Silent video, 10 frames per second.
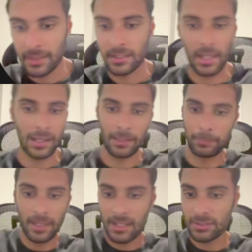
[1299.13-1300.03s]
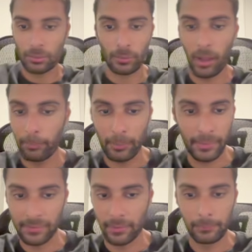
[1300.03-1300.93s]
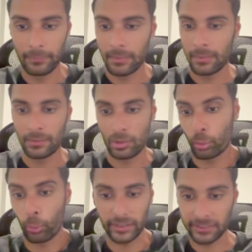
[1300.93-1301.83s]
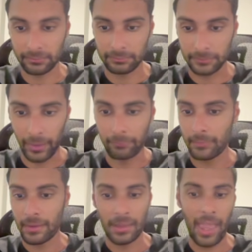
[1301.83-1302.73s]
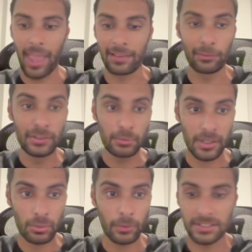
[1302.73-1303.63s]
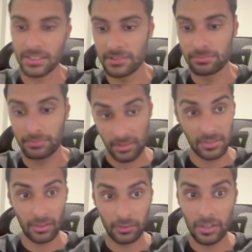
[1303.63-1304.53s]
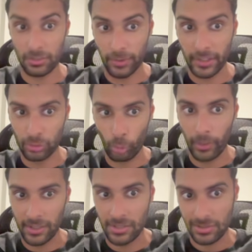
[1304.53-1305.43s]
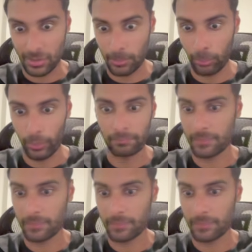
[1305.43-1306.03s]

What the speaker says: And then PS, this will help you beat them this quarter, right? And the reason why this works is this is very short and it's to the point.